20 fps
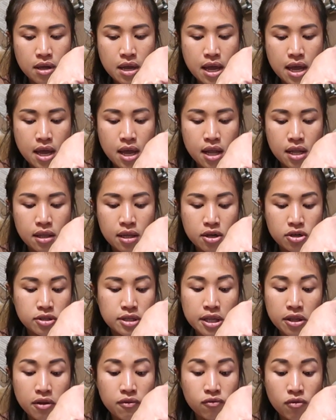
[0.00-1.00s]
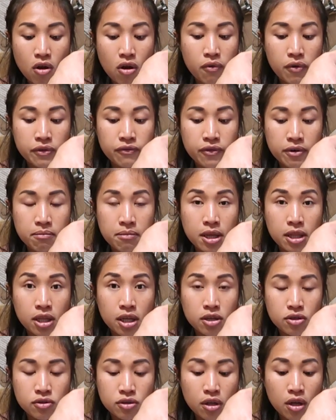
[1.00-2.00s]
And there's nothing wrong with
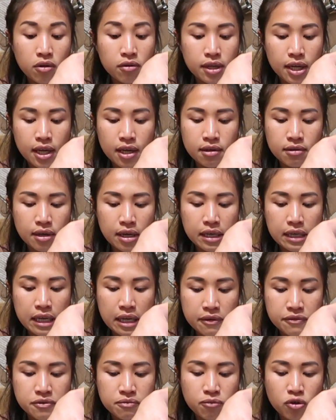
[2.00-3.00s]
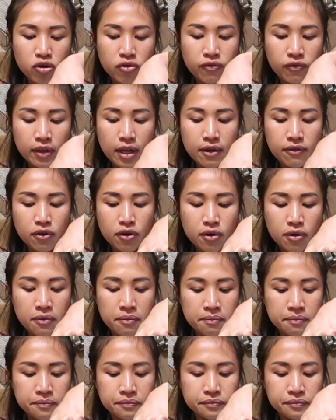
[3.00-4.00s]
fermenting slowly. It gives more flavor.